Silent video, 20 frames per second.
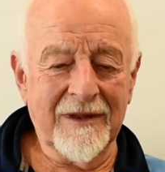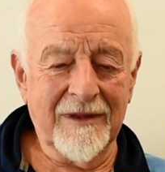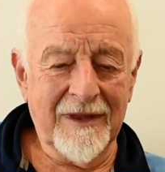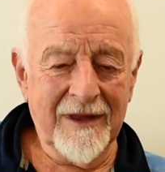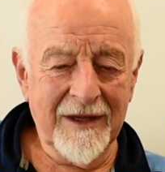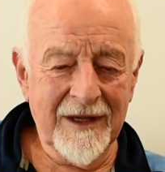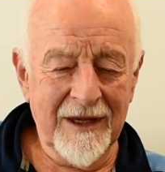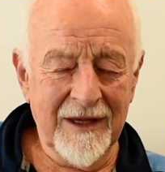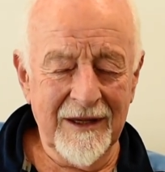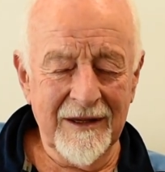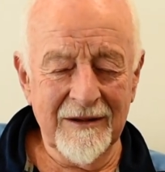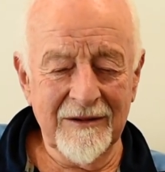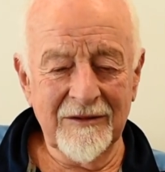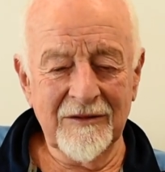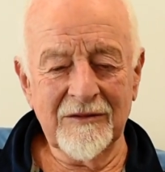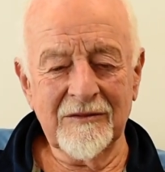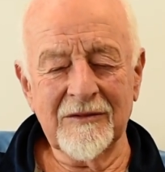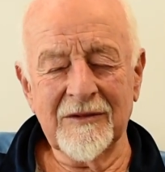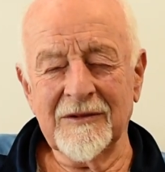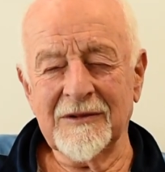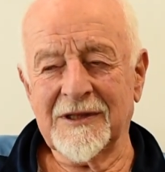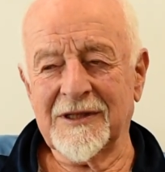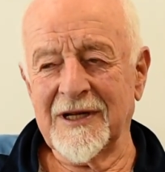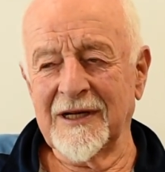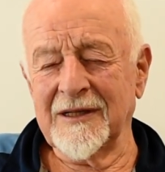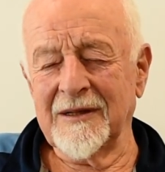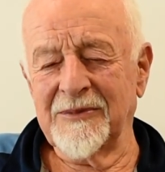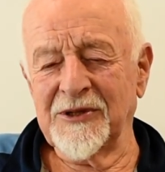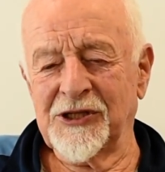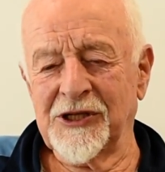The
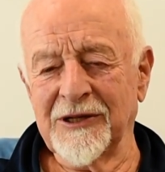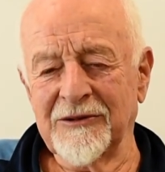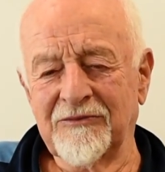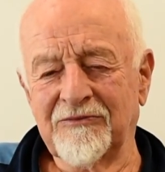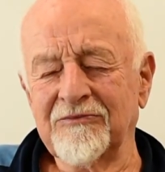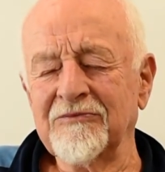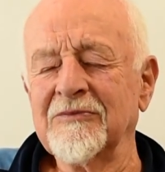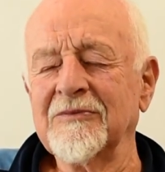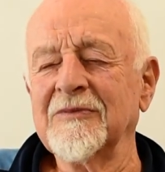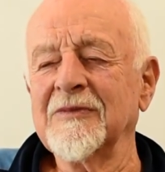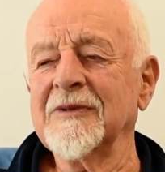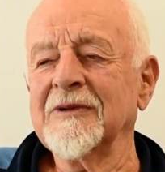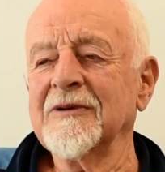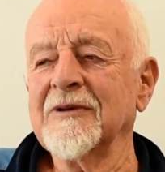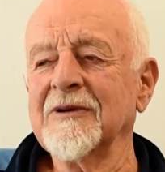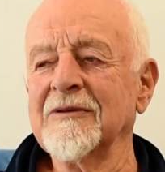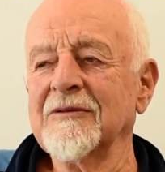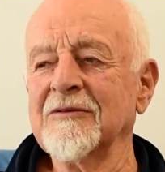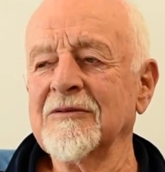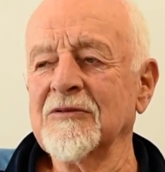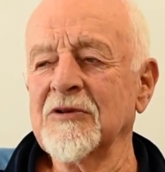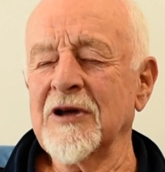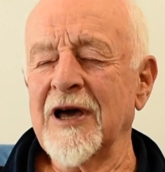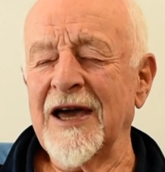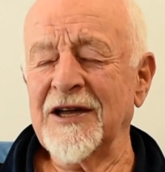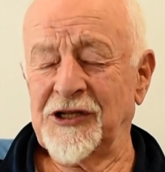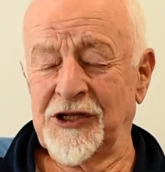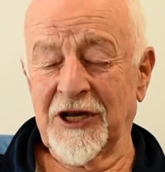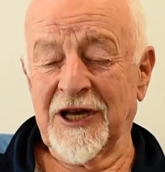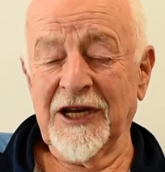Derbyshire
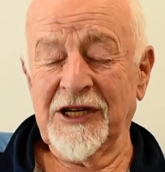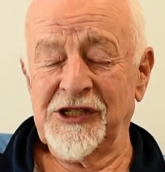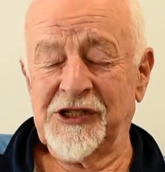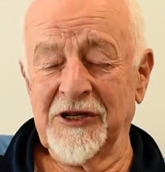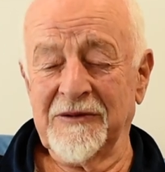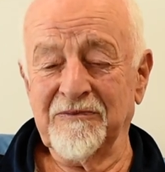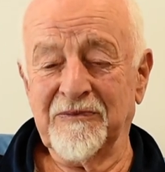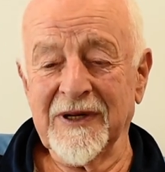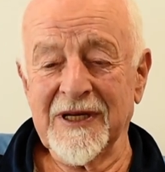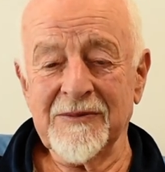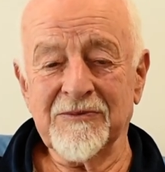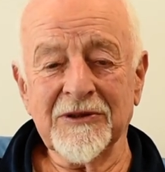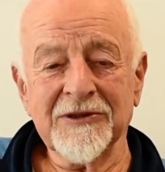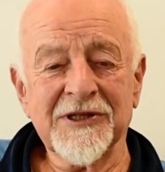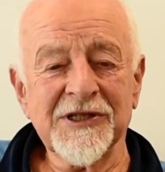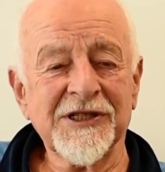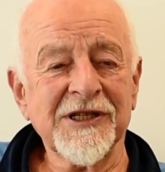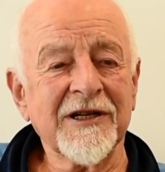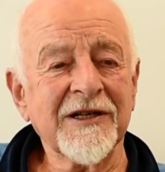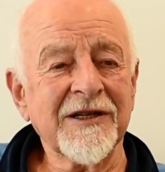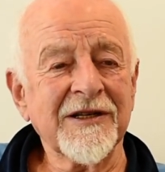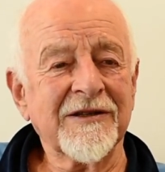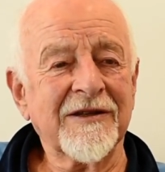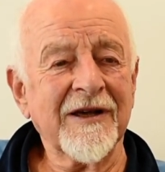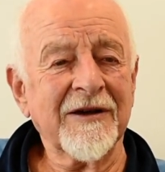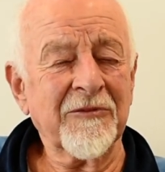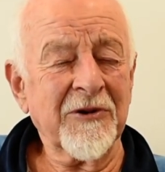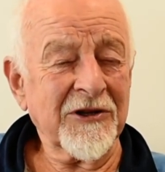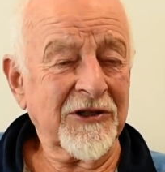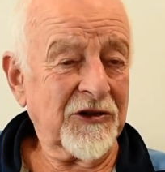education people decided
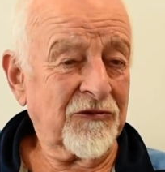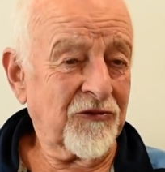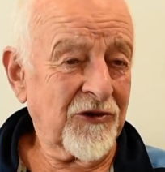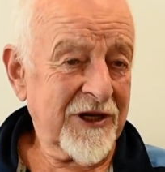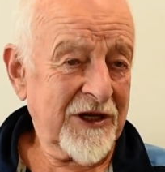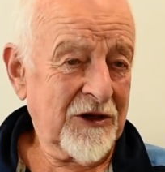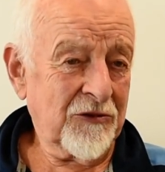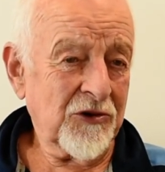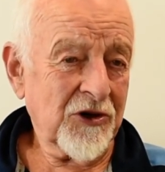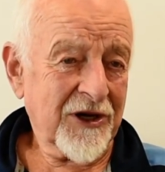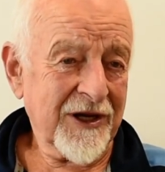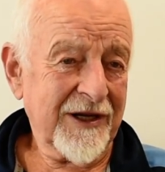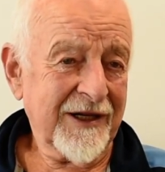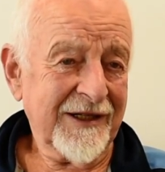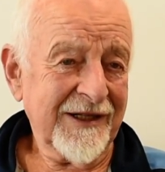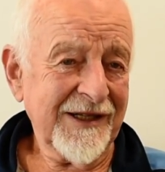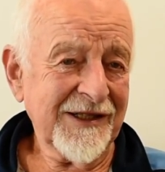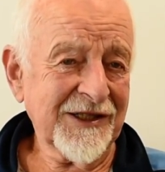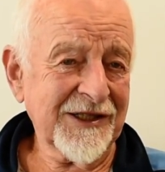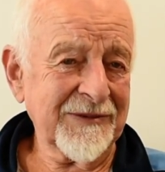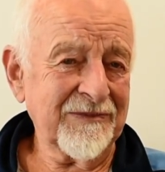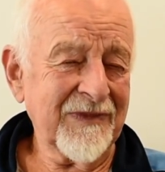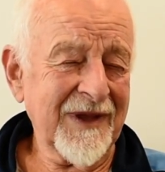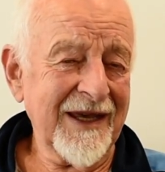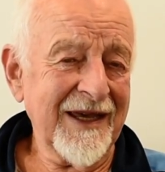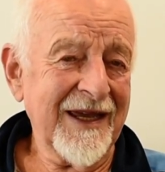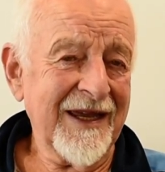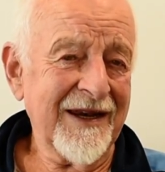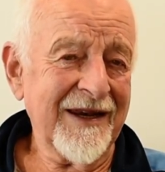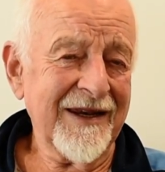they were going to reorganise
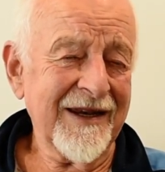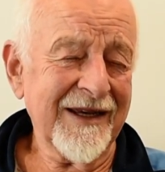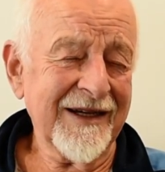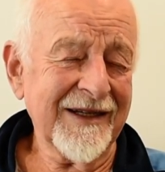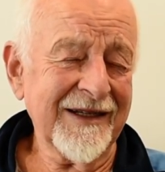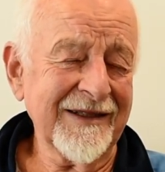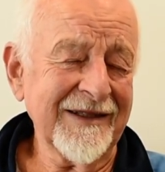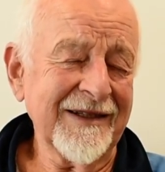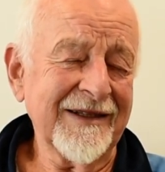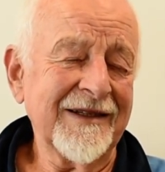in the